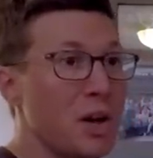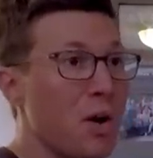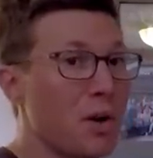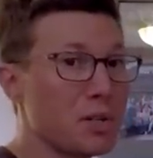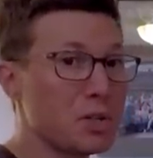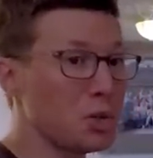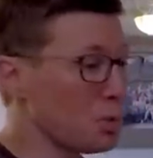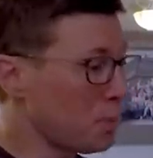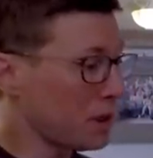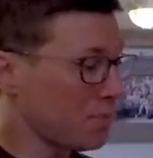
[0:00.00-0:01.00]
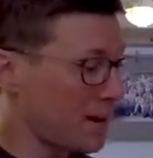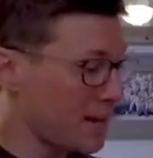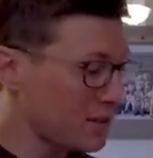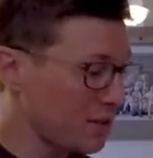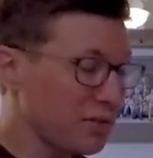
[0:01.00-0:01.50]
on a sloop with the
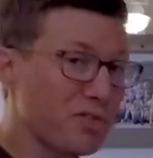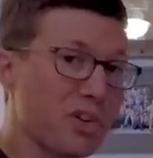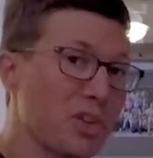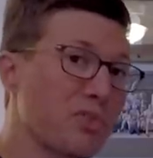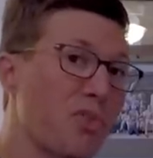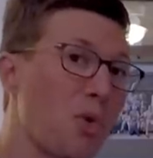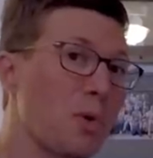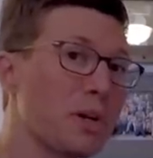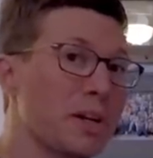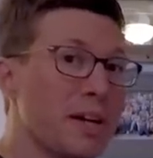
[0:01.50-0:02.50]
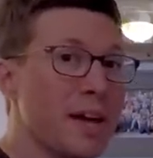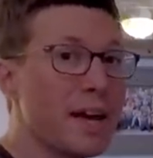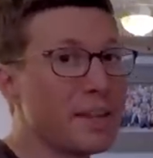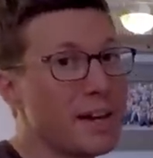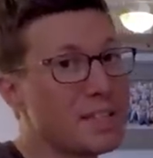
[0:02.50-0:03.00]
mast further forward
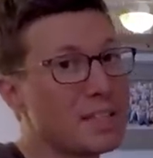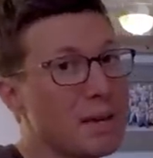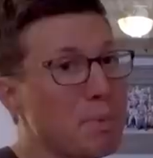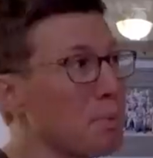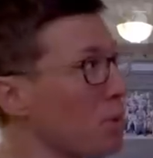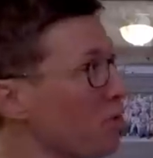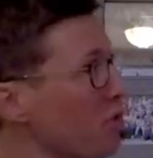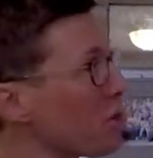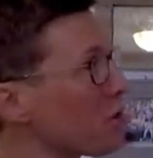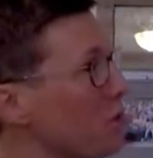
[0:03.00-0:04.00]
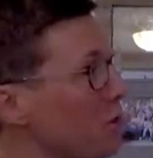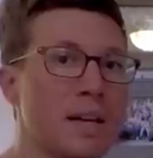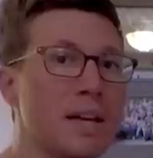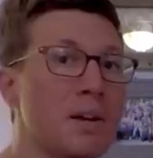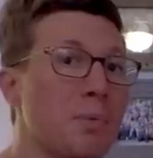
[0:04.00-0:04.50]
and the headstay being more vertical.
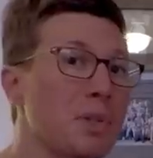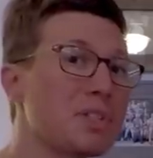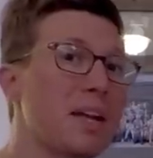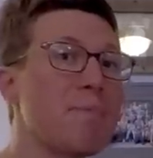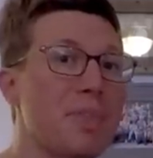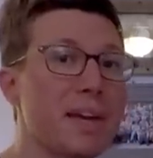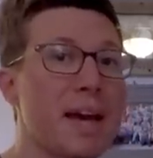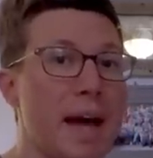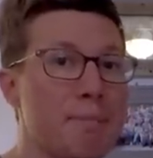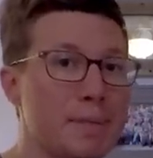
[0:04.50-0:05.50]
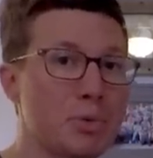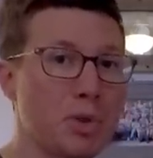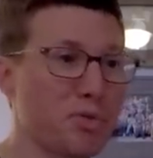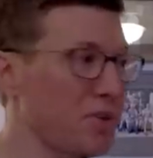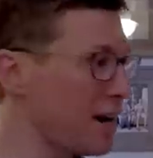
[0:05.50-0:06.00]
Well, the same thing happens with
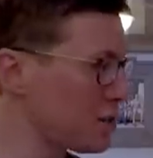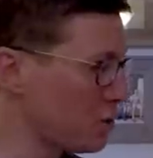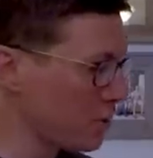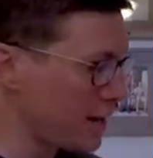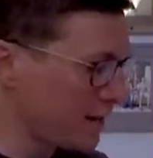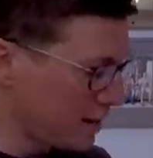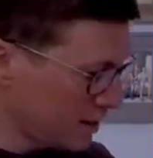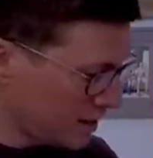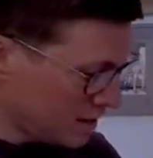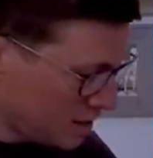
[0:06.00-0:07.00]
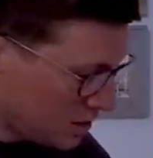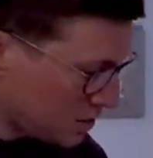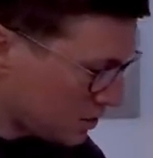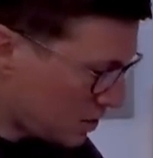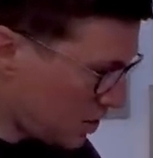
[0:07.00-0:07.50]
a fractional rig.
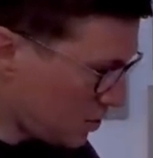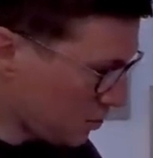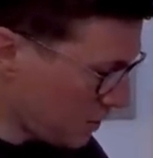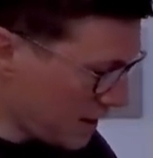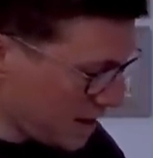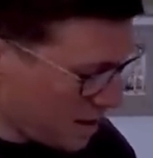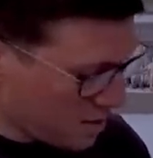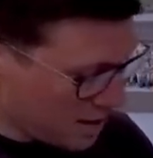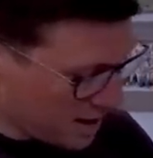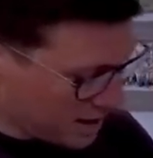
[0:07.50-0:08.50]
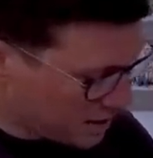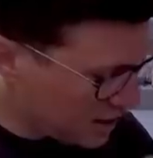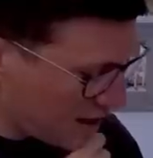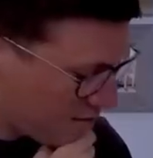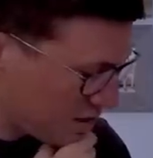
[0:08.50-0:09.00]
So right now, I
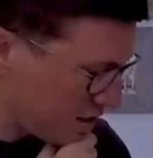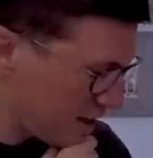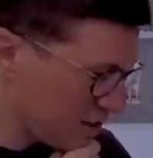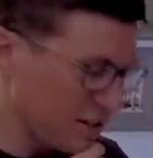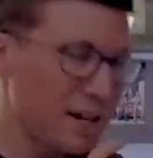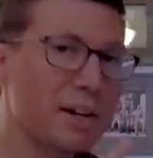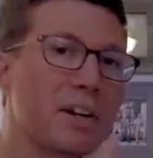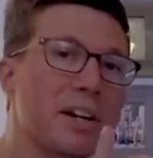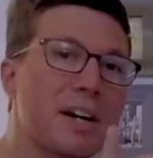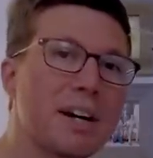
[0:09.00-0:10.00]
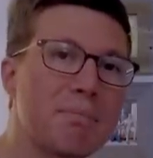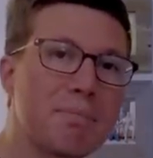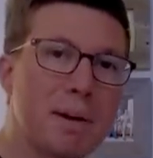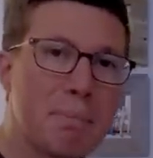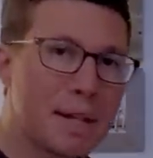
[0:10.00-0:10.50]
actually have this set as a cutter.
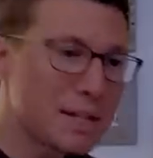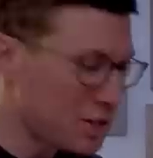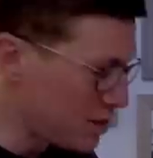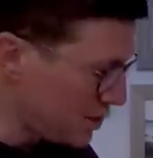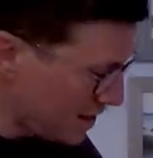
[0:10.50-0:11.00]
Apologies.